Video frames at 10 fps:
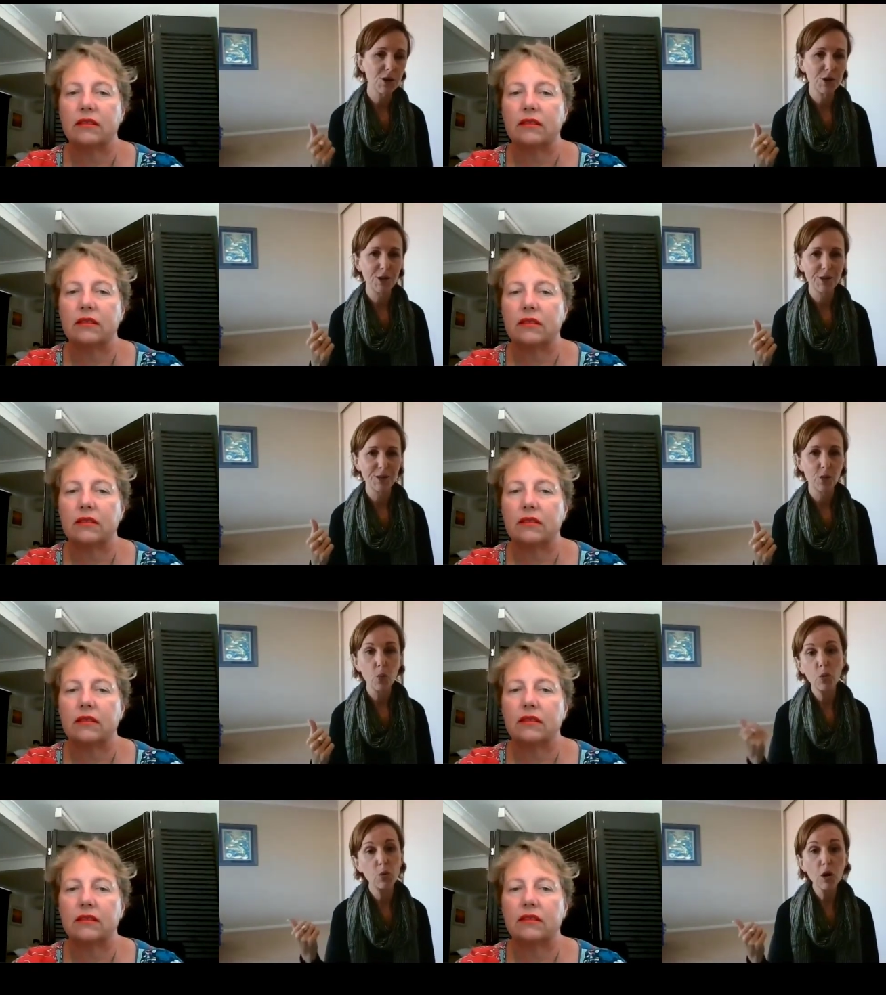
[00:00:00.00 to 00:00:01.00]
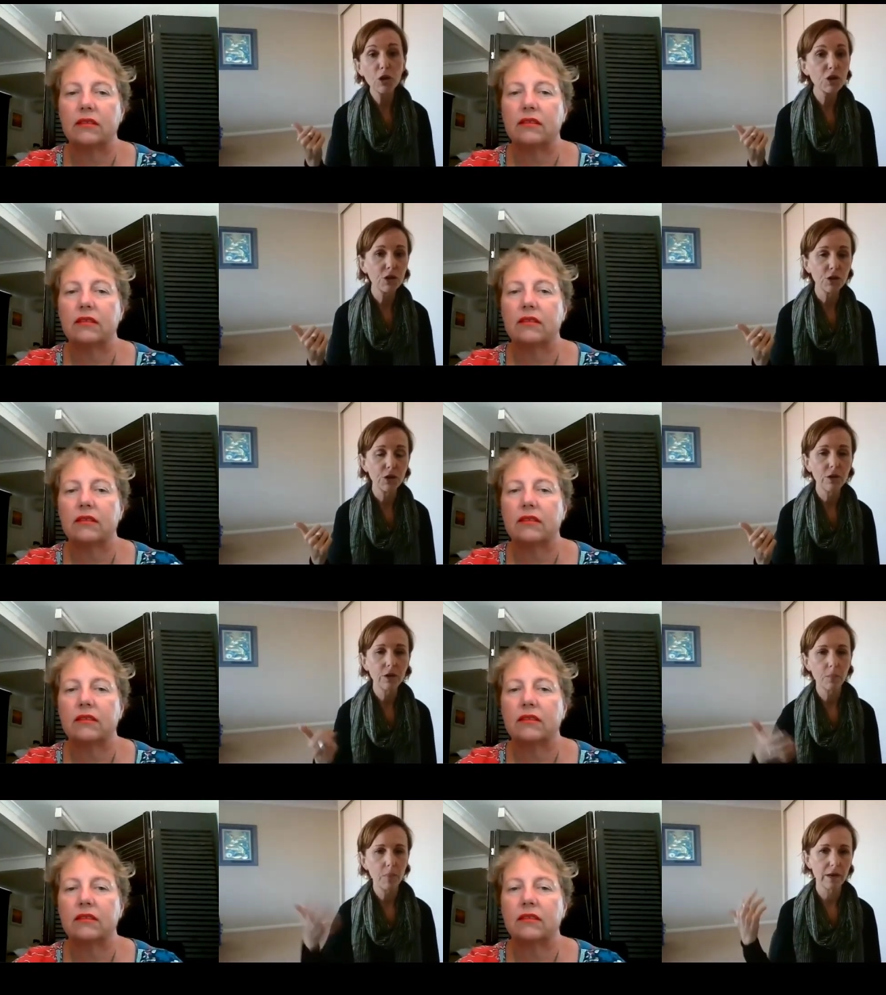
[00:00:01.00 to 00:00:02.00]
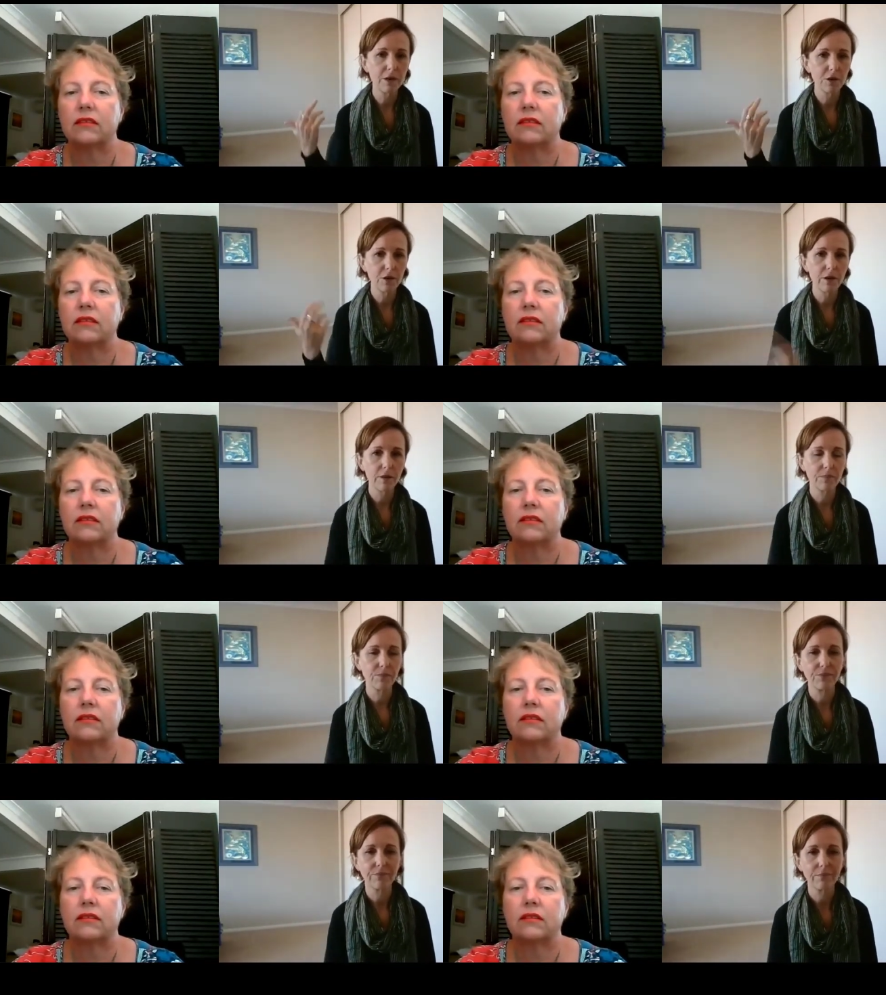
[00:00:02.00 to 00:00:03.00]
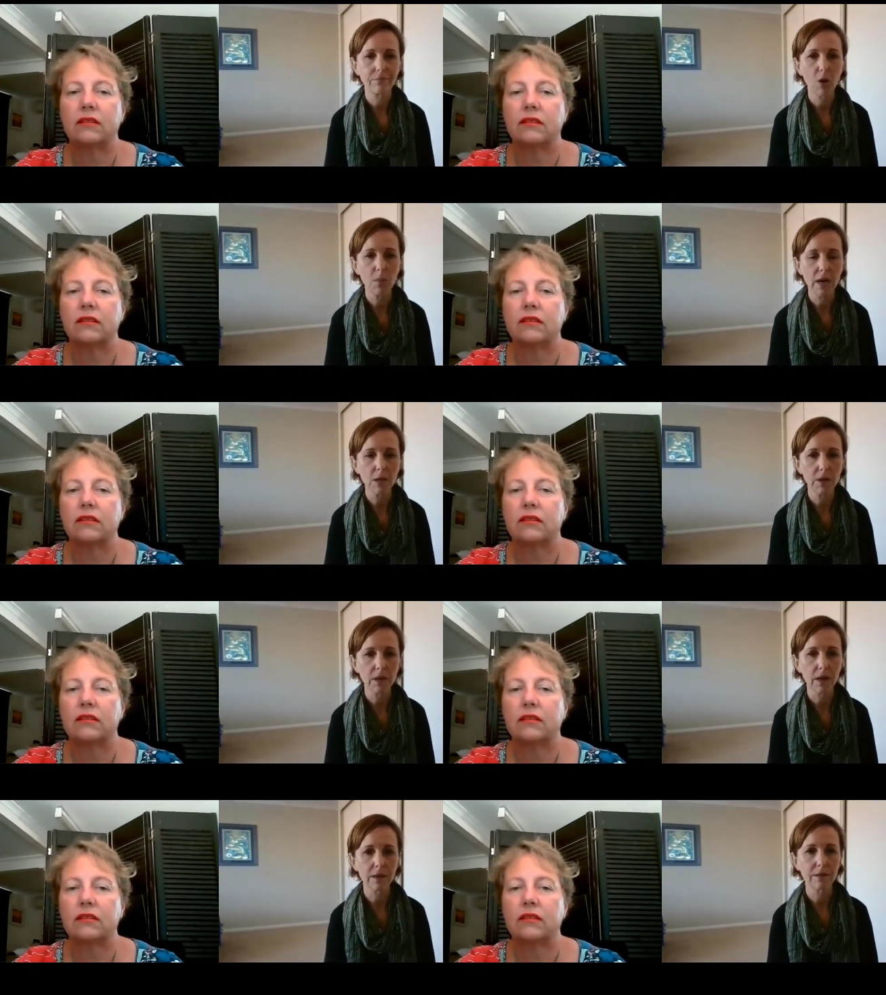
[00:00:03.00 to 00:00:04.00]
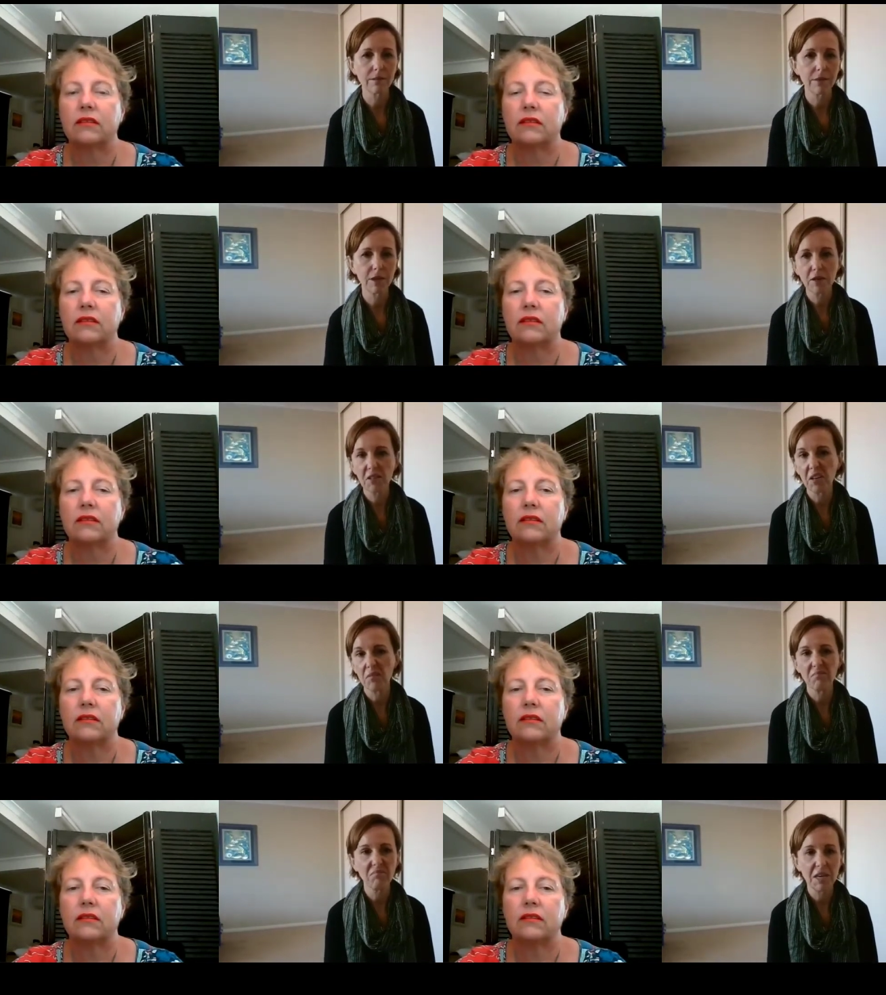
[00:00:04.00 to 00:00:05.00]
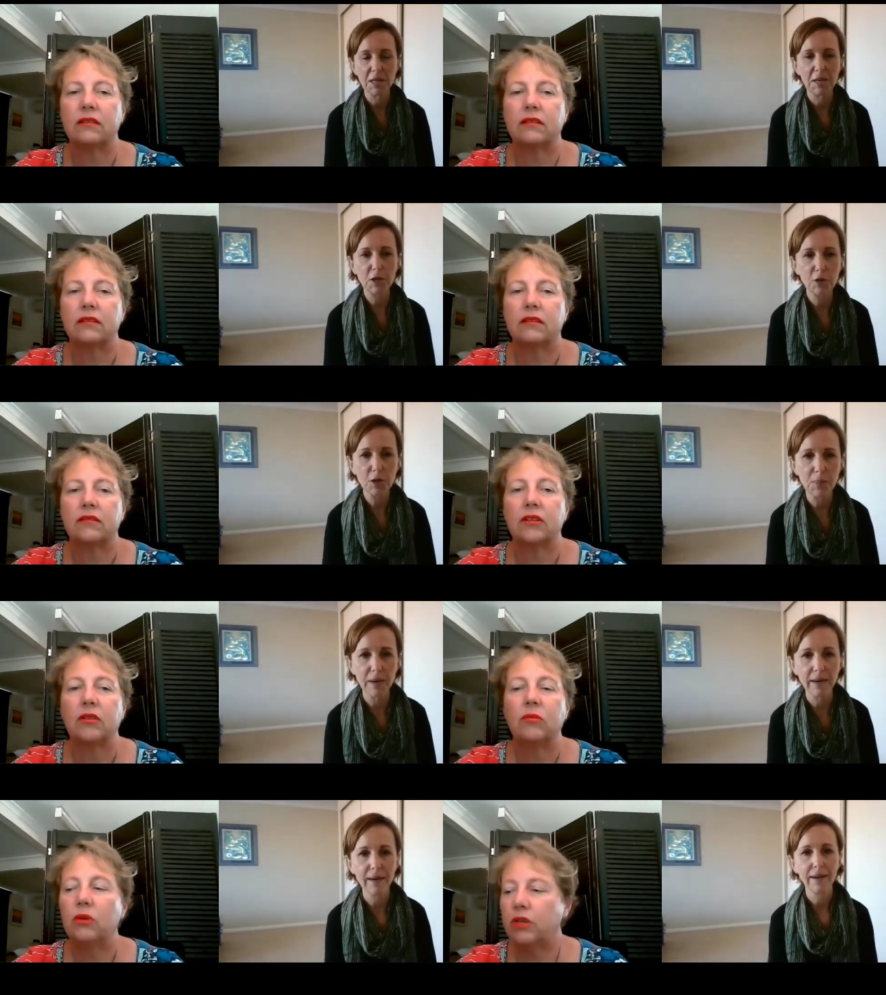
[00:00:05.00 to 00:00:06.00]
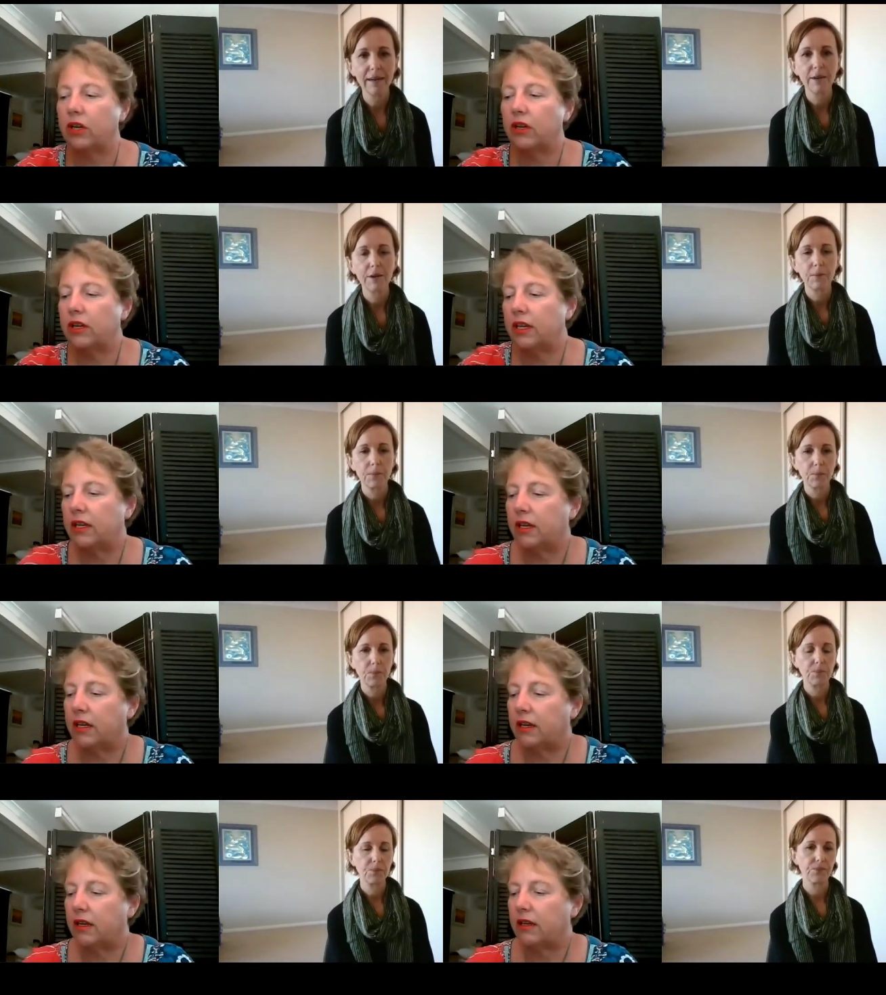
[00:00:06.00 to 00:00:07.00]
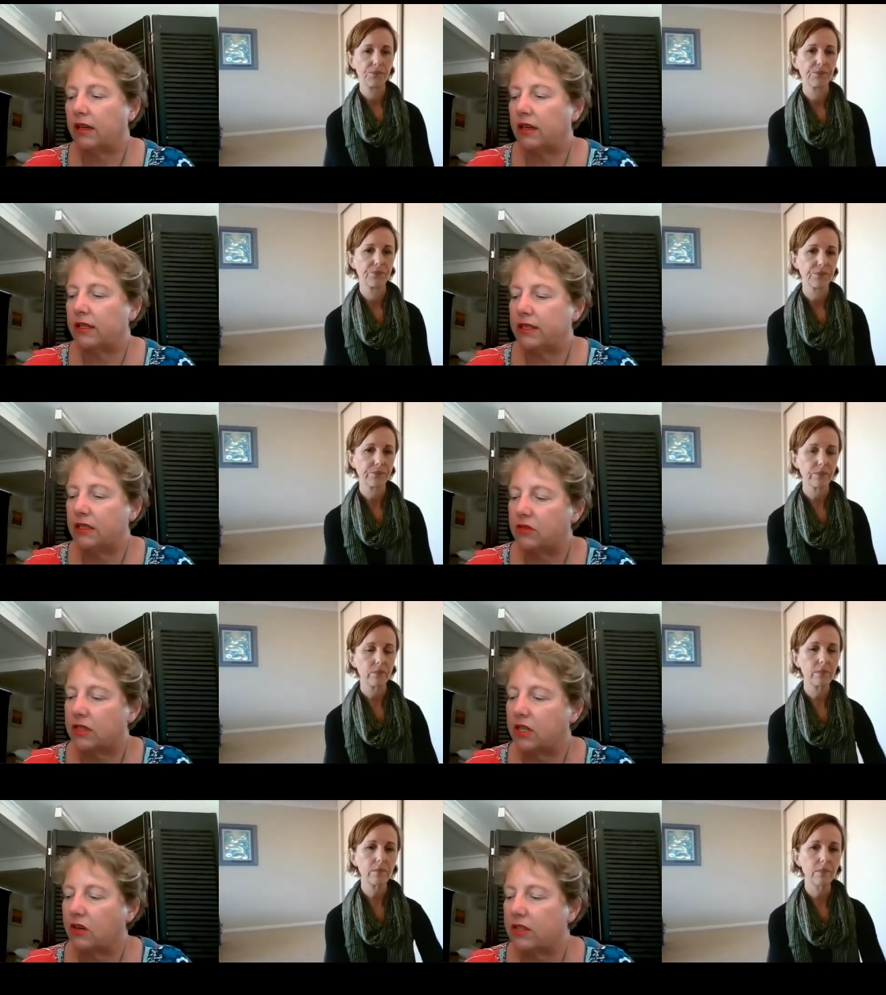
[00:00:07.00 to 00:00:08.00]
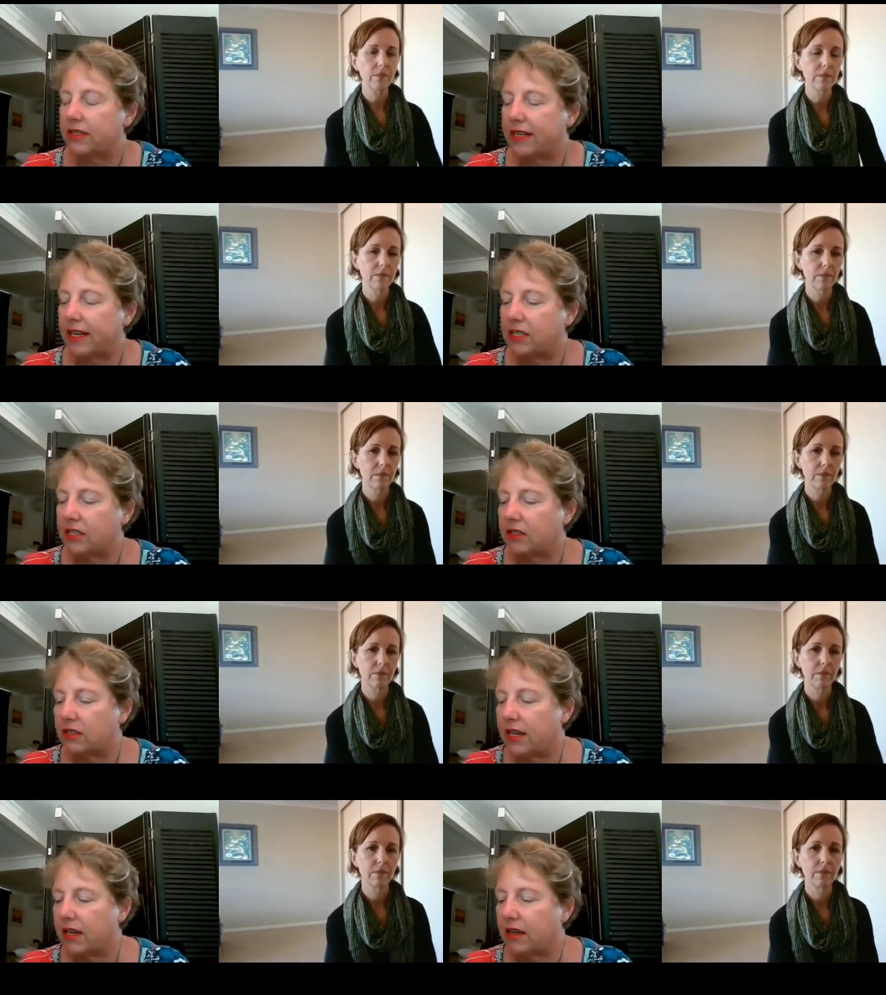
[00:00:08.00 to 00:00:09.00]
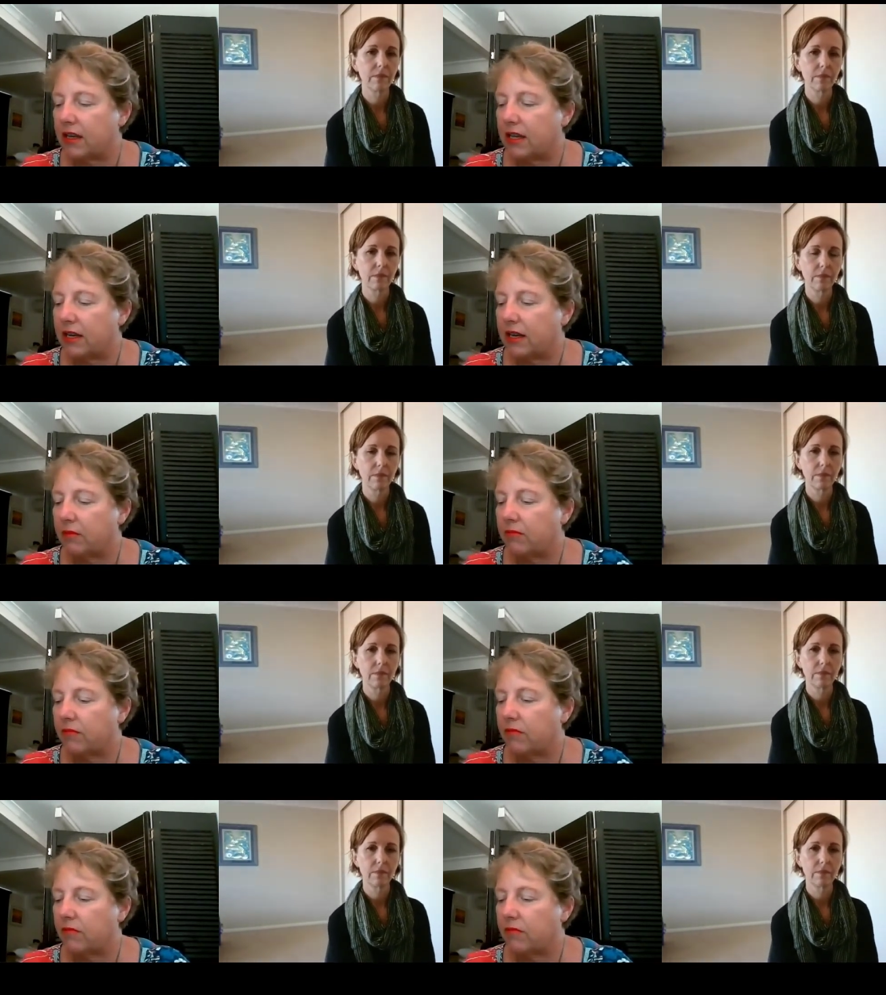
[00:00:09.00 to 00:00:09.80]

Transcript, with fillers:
Speaker 1: do or would want to do compared to what my husband does. You know, it doesn't interest me.
Speaker 2: Well, no, and, and, and it's interesting on the stations now. And, um,